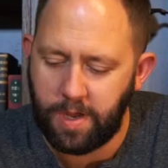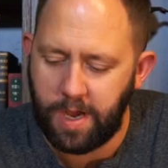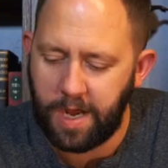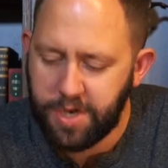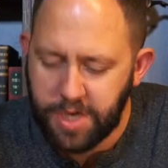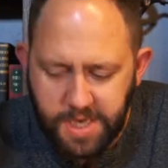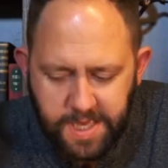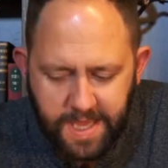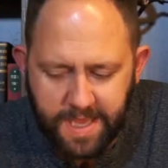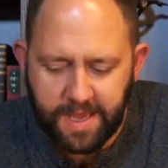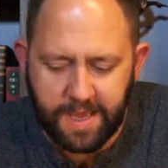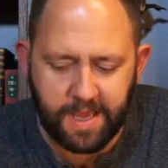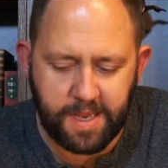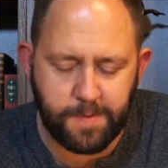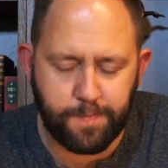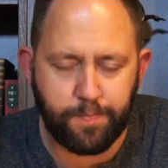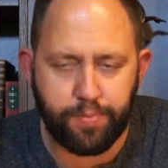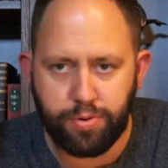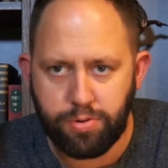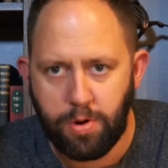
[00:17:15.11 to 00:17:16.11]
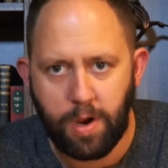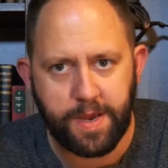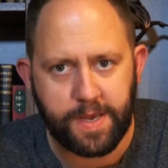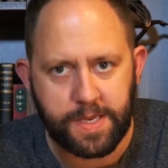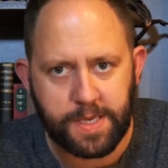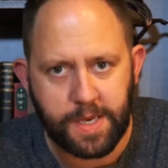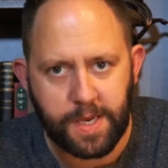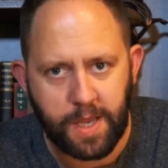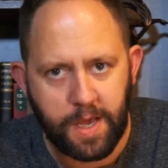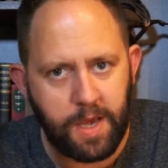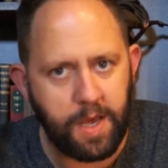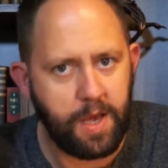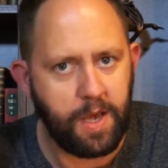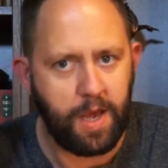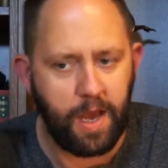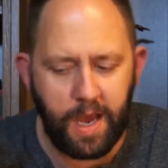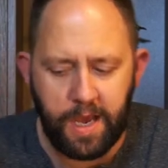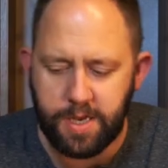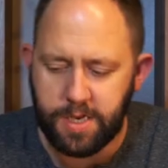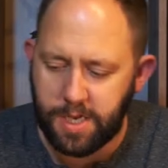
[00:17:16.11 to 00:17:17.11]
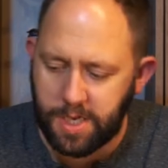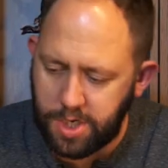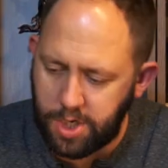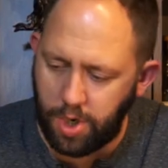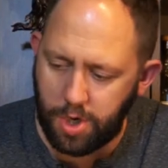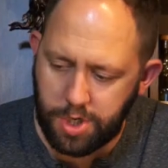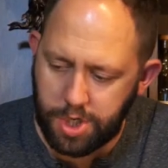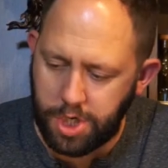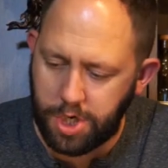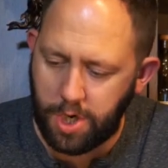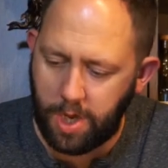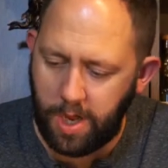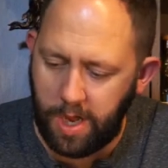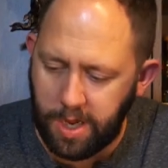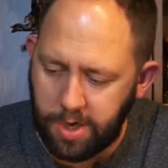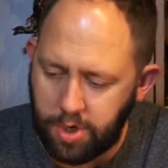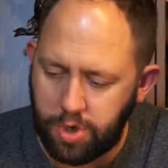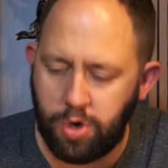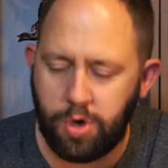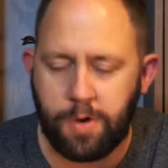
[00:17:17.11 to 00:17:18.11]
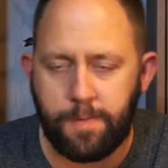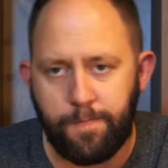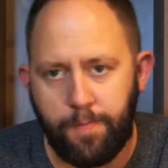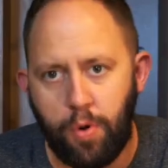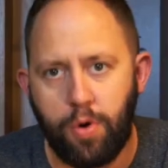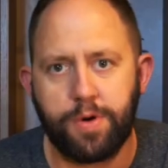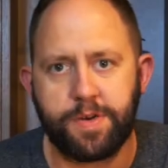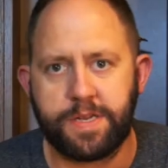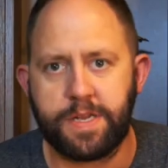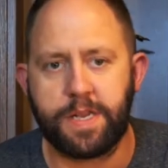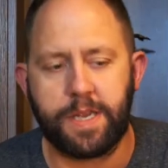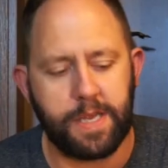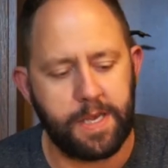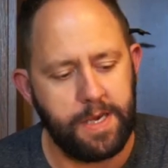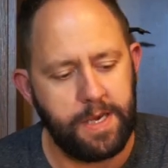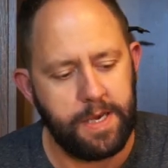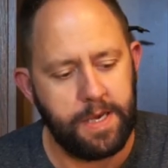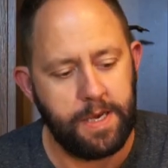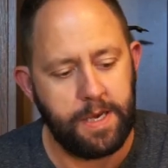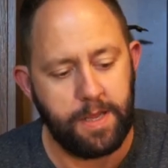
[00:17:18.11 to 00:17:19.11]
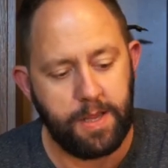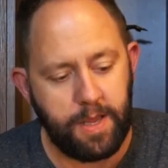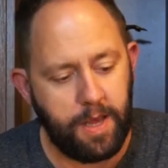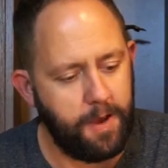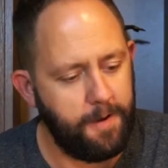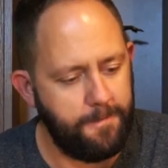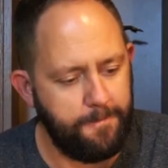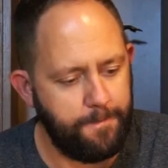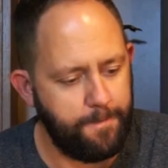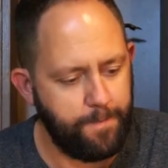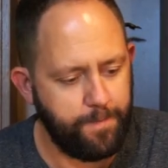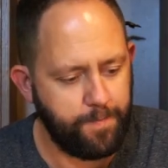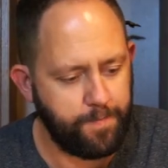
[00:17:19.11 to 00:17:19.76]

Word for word: I just think it's priced at such a good point that